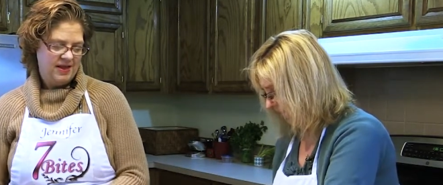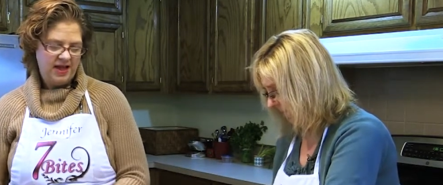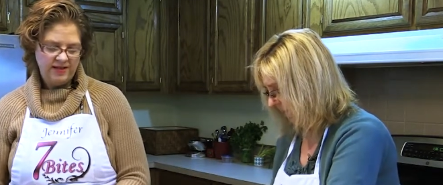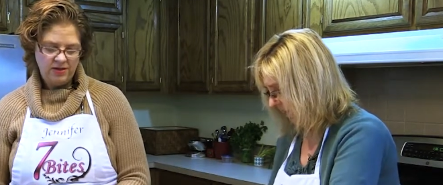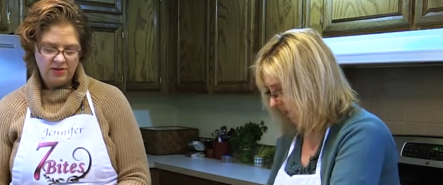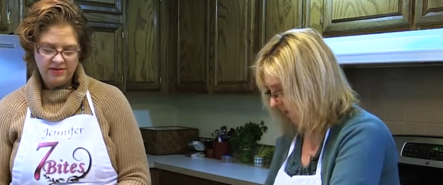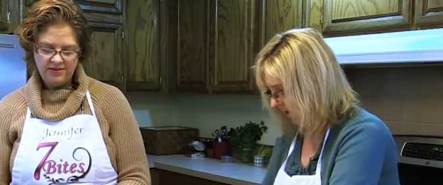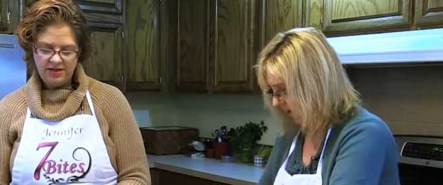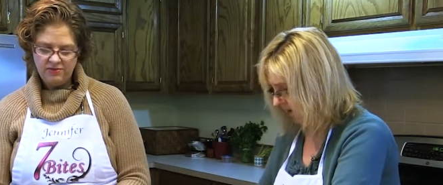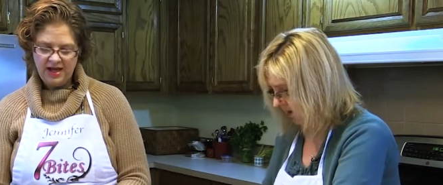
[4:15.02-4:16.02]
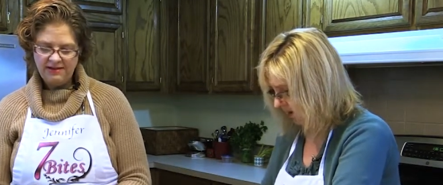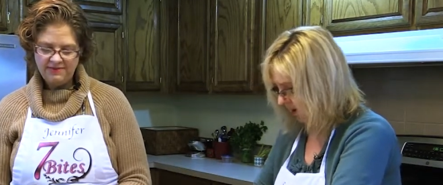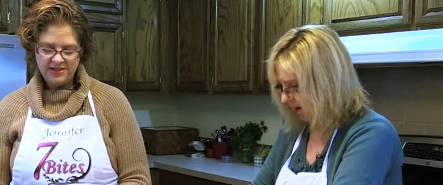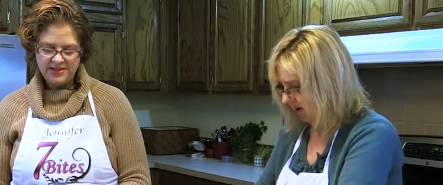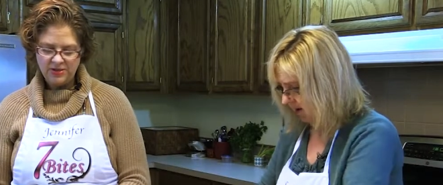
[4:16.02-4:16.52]
Speaker 1: a little, you know, kind of
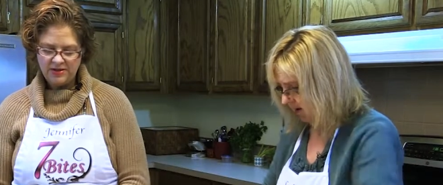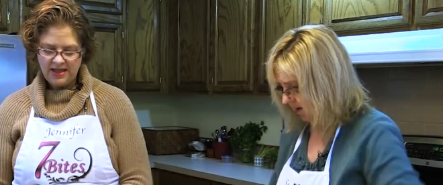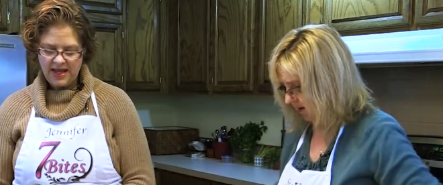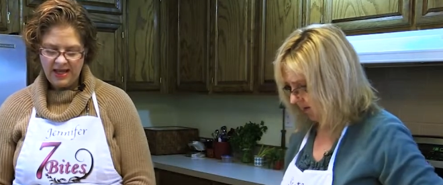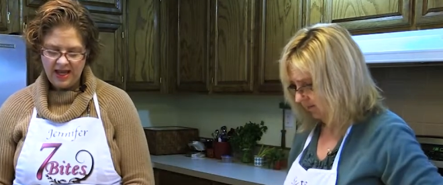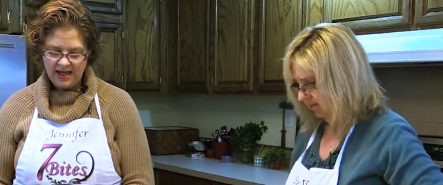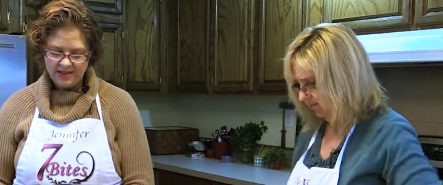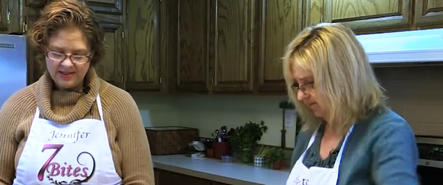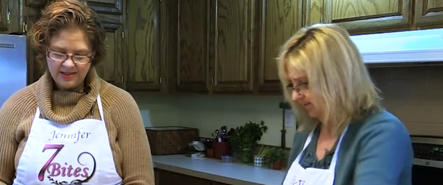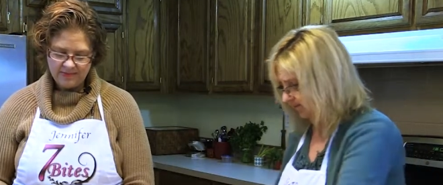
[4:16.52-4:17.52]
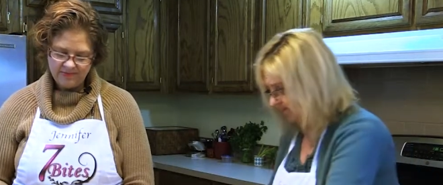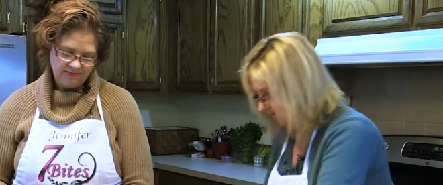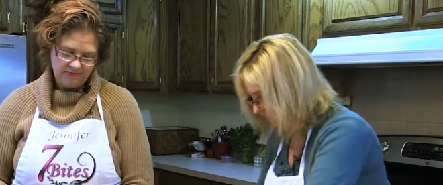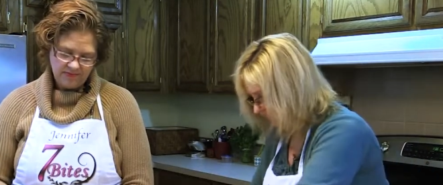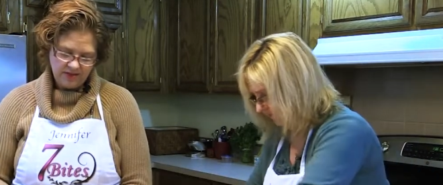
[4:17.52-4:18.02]
a dessert thing, and it's a,
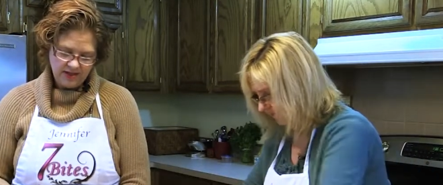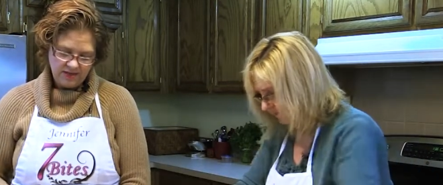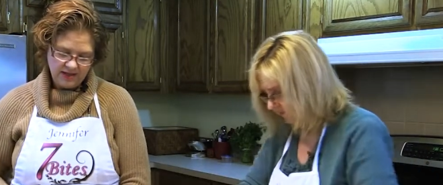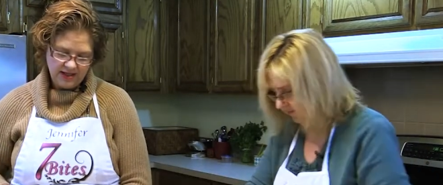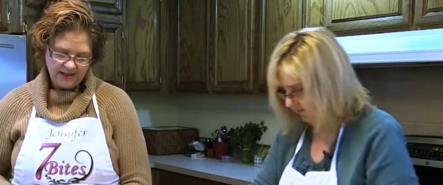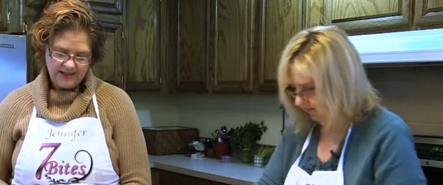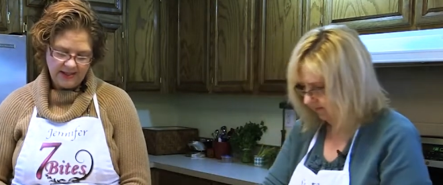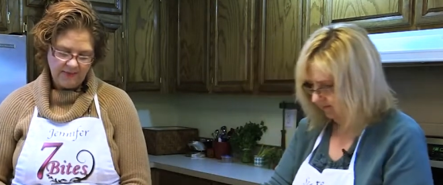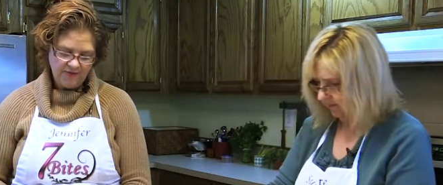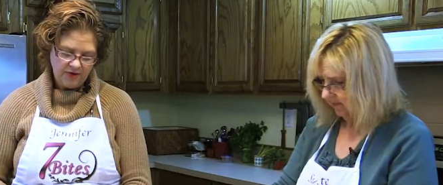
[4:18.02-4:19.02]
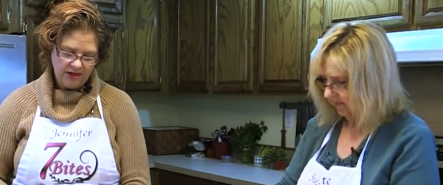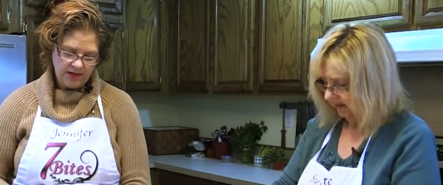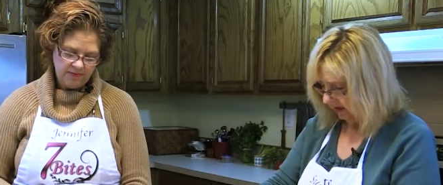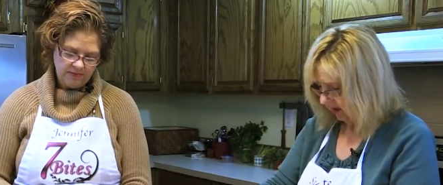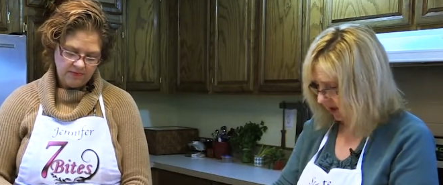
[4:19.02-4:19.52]
you know, you get at least some fruit in
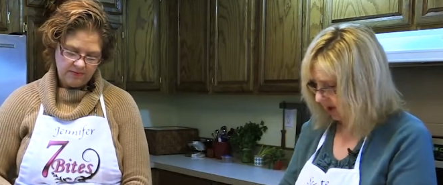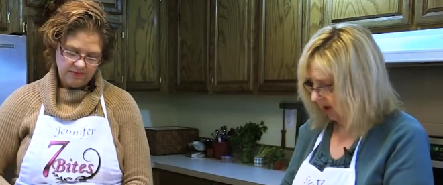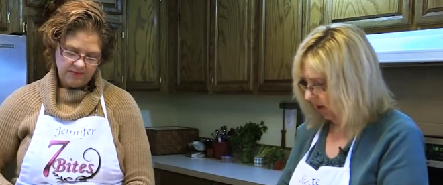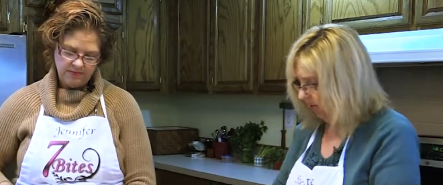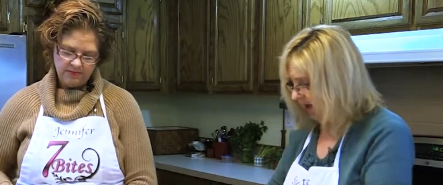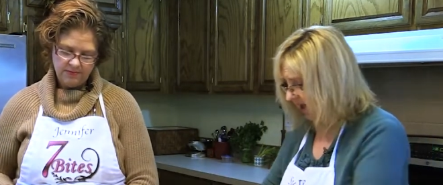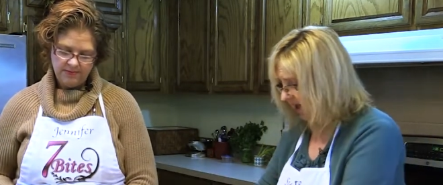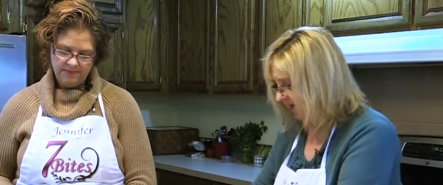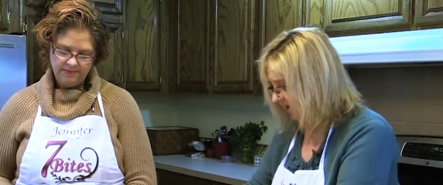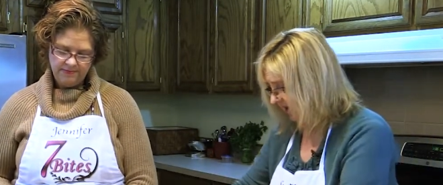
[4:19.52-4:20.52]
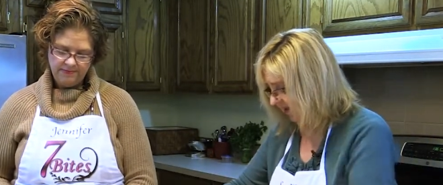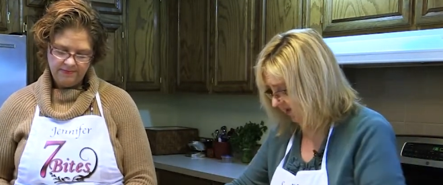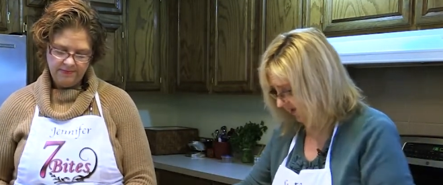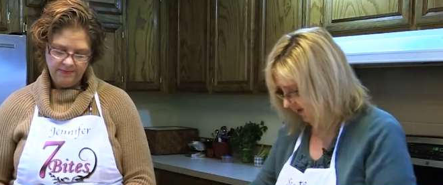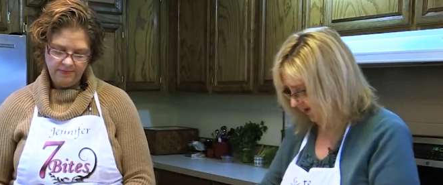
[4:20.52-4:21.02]
them.
Speaker 2: Well, and
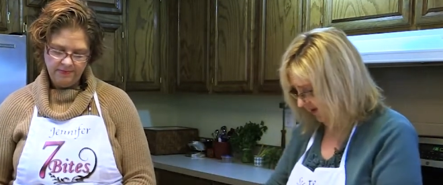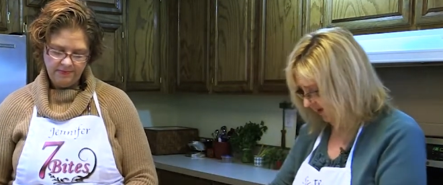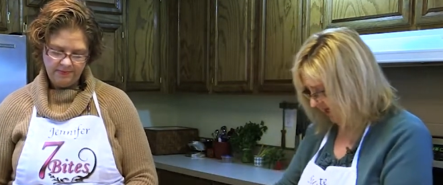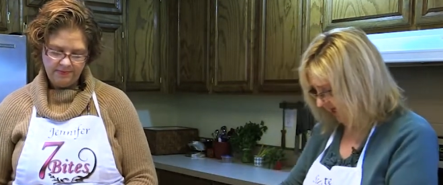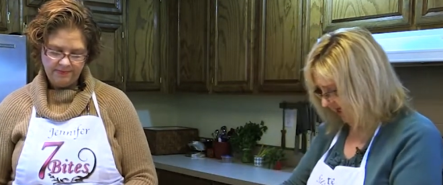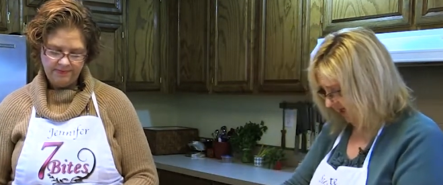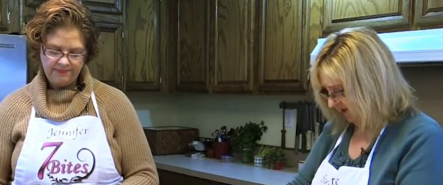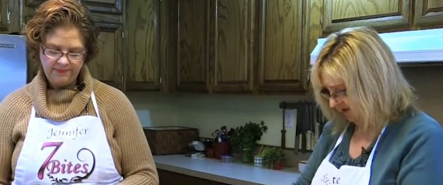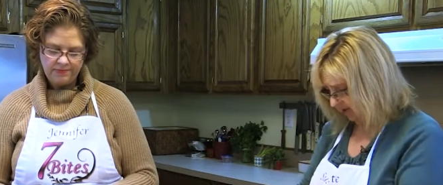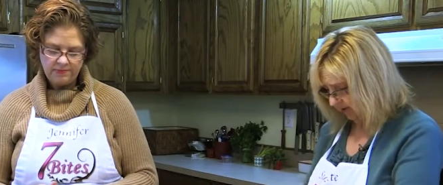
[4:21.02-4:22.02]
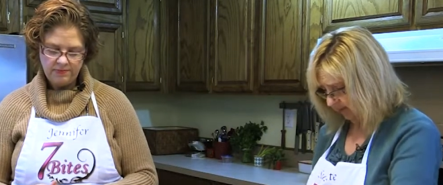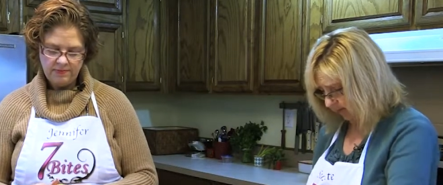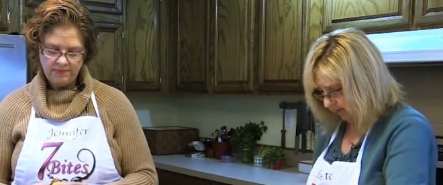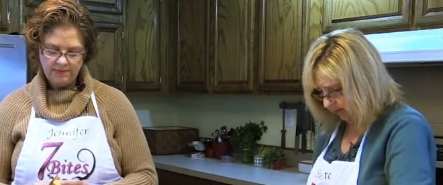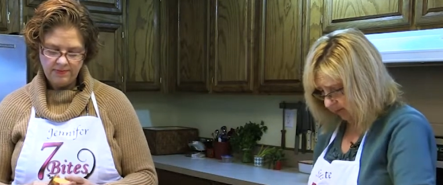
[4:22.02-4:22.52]
the thing is,
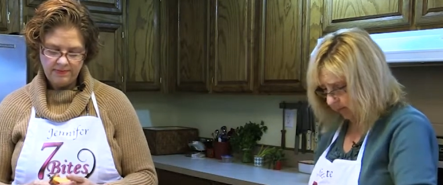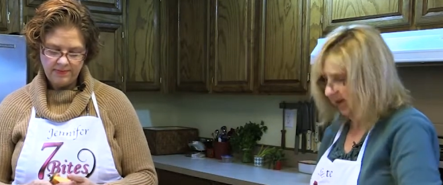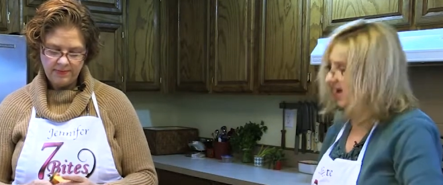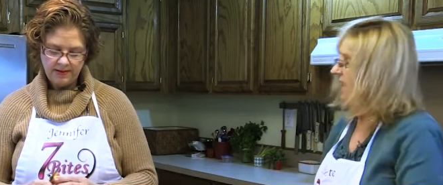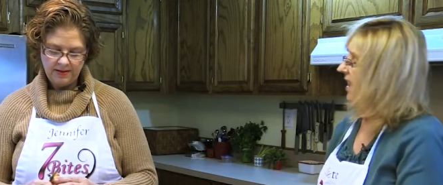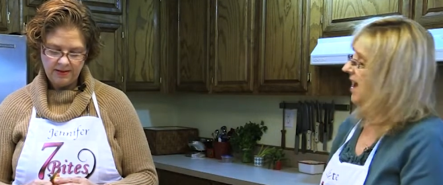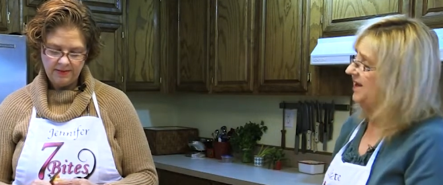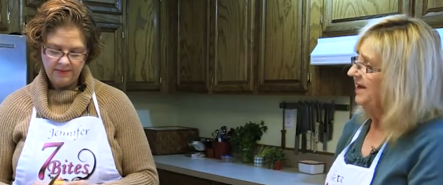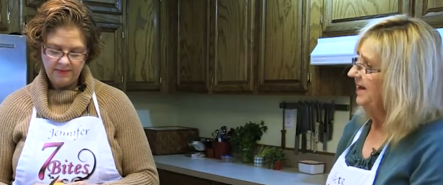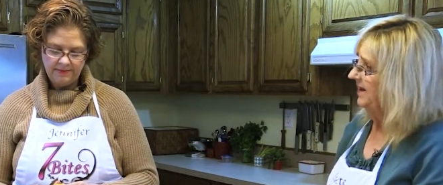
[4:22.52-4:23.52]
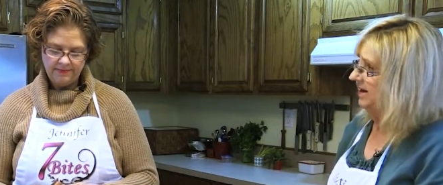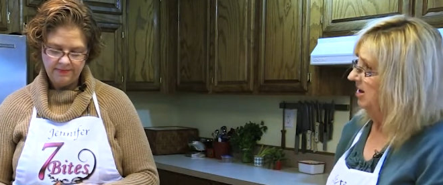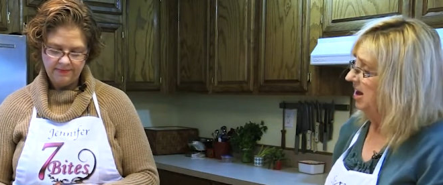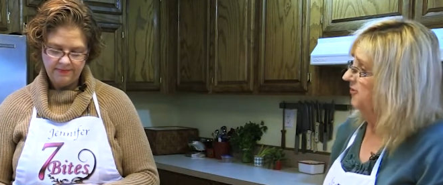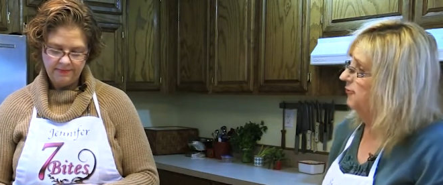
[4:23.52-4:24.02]
we can't. I can't eat a
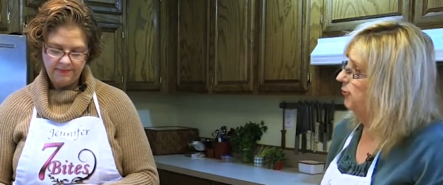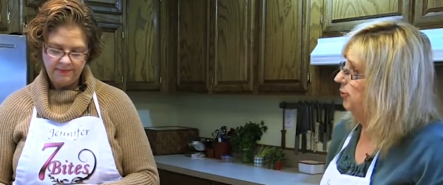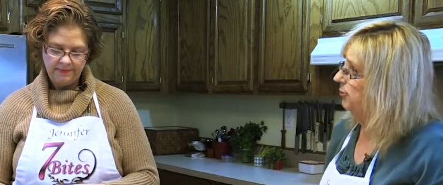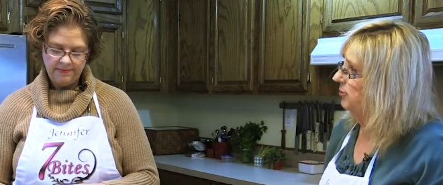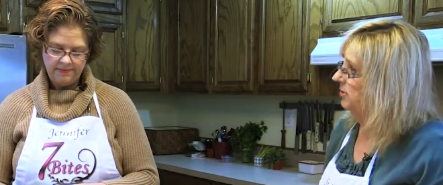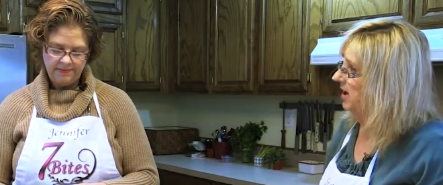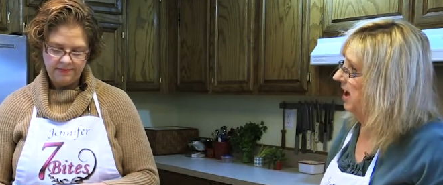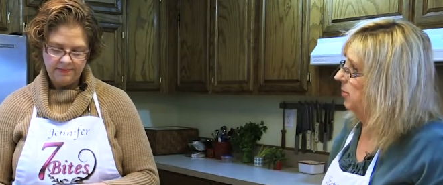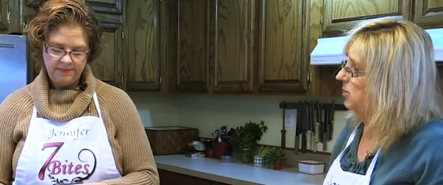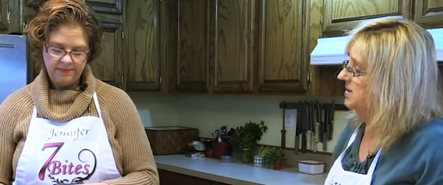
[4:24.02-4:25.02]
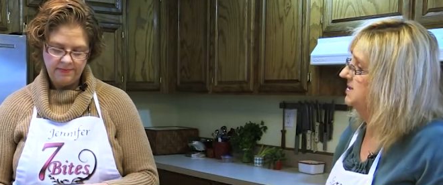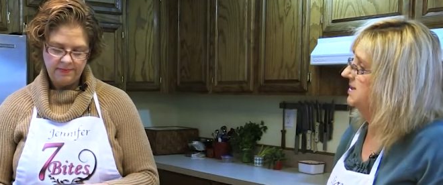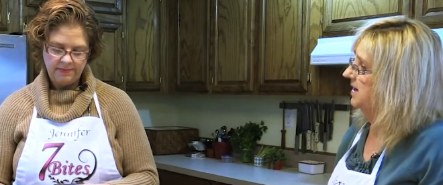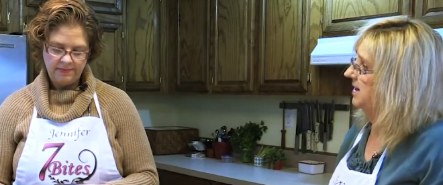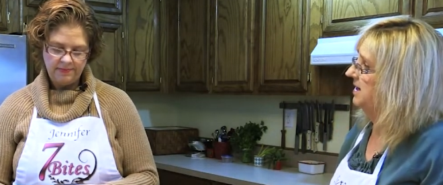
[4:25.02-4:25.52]
lot of fruit at one
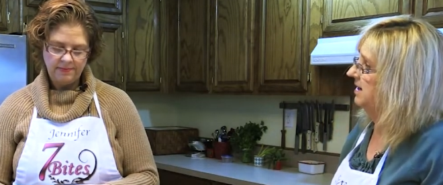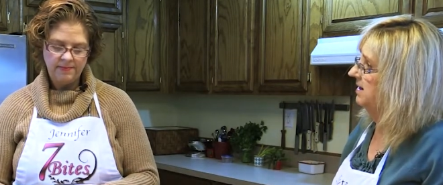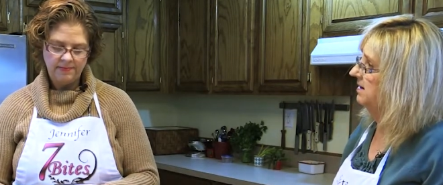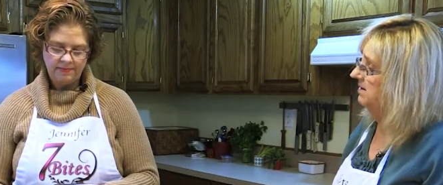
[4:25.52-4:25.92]
setting. It, mm